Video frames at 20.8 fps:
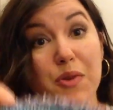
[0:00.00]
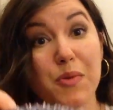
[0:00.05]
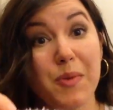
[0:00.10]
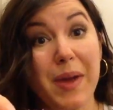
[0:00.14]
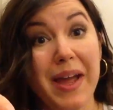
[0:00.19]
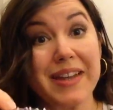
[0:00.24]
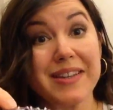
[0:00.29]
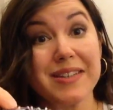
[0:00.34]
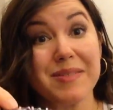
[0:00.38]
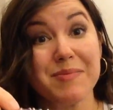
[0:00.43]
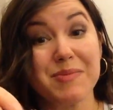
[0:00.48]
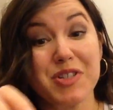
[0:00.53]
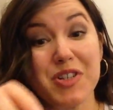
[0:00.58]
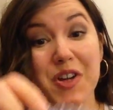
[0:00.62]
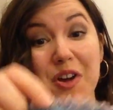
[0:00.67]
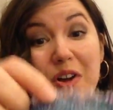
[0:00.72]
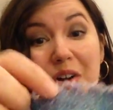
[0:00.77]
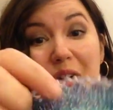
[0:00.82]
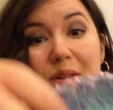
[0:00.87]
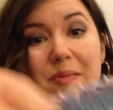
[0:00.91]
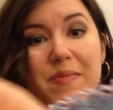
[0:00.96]
the random
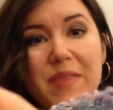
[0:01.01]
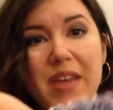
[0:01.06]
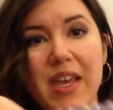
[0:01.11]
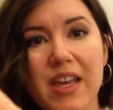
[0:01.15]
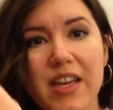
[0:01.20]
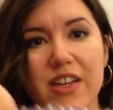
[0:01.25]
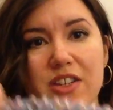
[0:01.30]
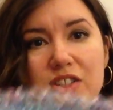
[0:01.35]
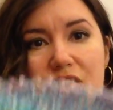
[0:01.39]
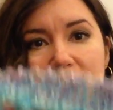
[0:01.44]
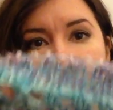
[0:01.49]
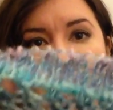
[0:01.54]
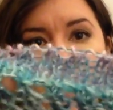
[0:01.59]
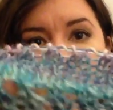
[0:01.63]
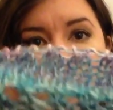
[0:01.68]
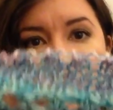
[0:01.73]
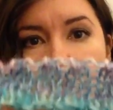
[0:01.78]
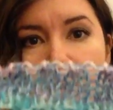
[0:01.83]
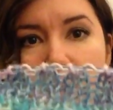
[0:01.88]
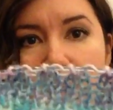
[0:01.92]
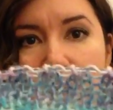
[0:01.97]
shawl is just to
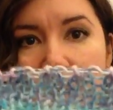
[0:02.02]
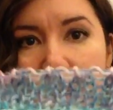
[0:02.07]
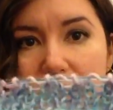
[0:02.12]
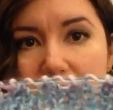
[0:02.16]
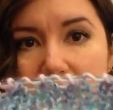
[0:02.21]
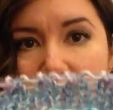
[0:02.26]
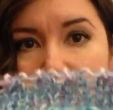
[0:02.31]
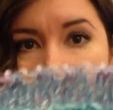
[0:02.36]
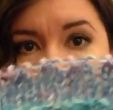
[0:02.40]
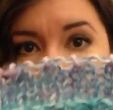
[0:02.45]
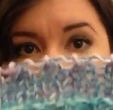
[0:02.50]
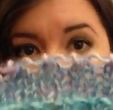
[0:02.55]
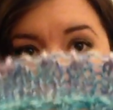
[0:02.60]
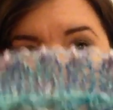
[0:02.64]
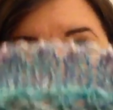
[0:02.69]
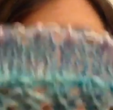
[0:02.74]
do what I feel like.